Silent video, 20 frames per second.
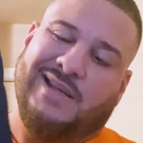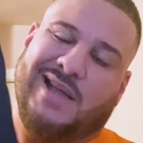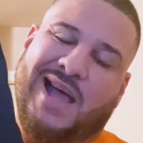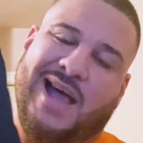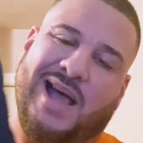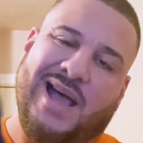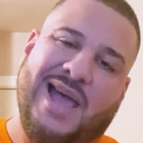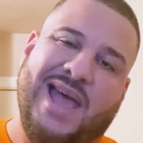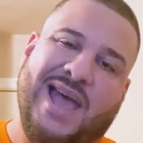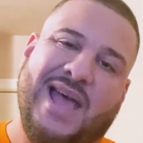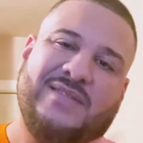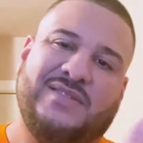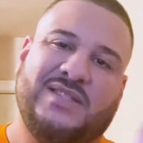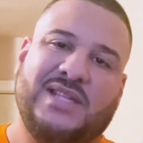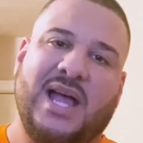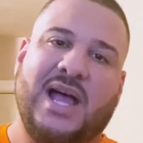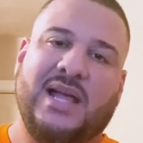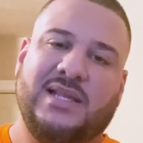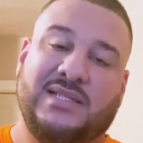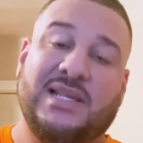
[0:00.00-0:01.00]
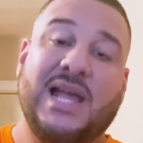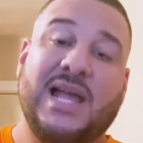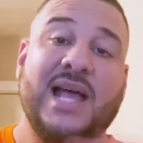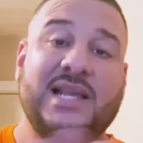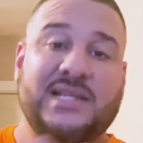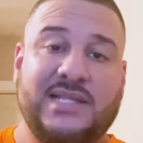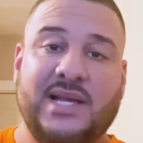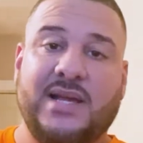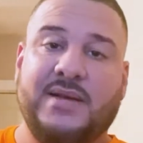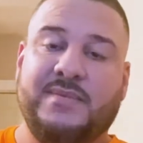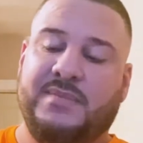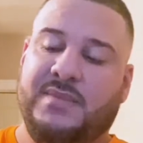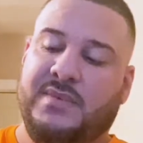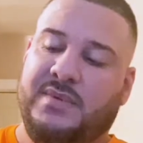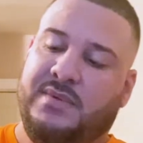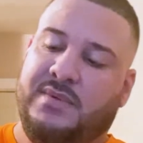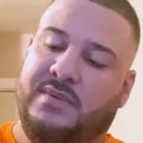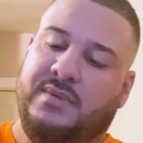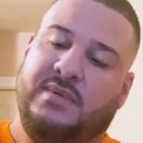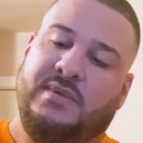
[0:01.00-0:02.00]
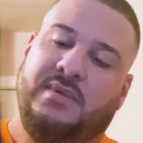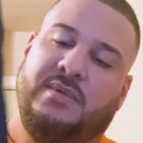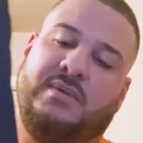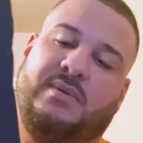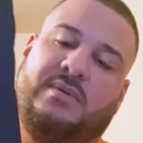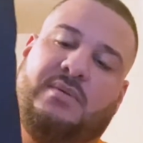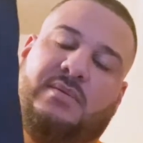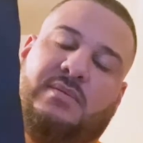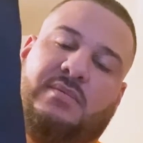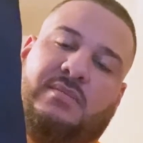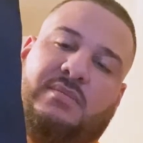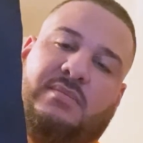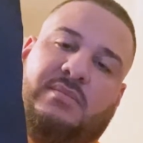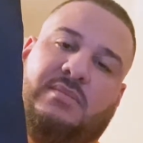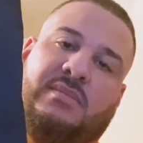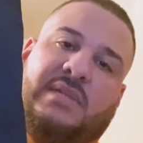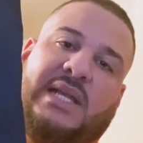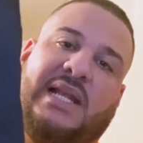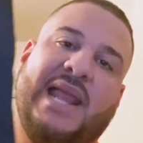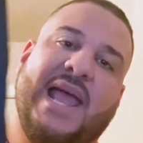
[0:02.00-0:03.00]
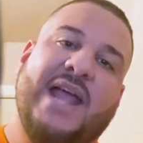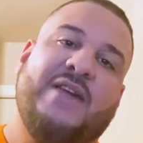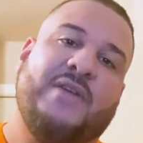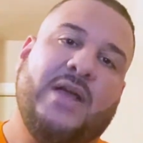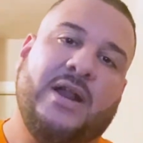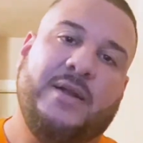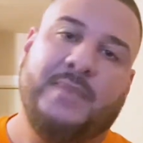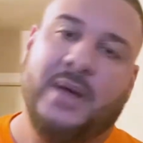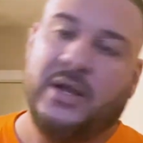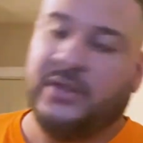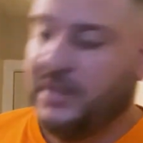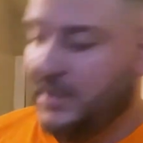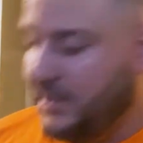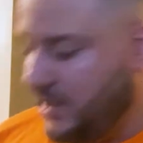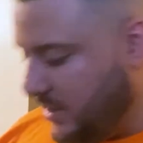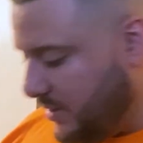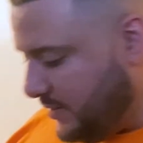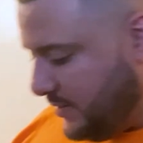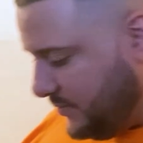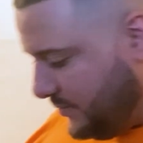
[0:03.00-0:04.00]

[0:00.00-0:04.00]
I size up, they land right above the knee.